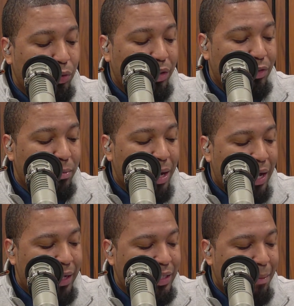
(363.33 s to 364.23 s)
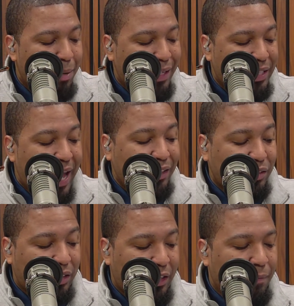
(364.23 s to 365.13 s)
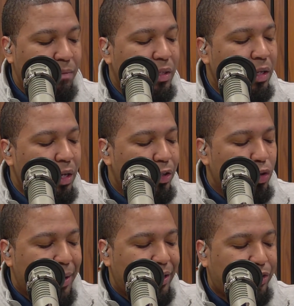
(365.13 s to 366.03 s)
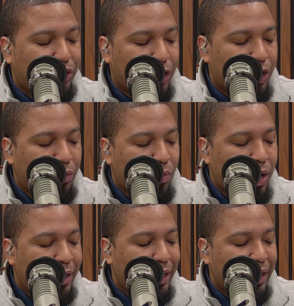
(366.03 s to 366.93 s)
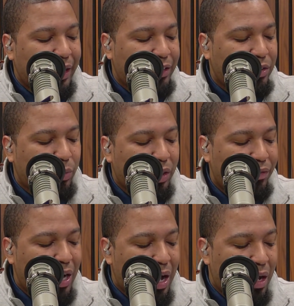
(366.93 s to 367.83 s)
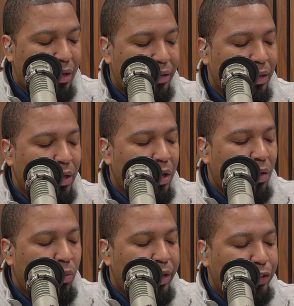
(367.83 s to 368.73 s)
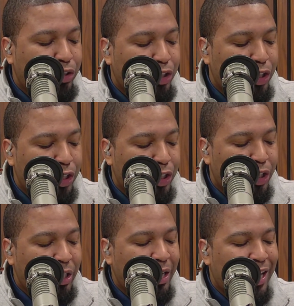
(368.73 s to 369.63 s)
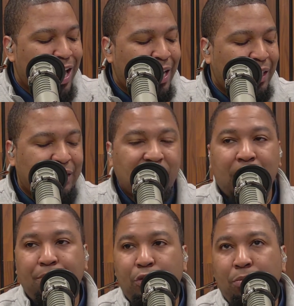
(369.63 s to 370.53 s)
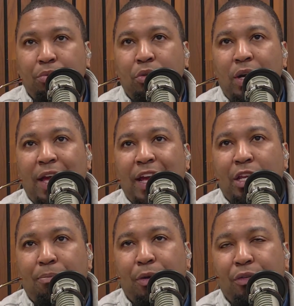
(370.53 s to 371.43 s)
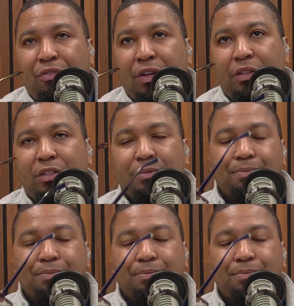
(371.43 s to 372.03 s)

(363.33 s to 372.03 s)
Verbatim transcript: your mind, that by testing you may discern what is the will of God, what is good and acceptable and perfect.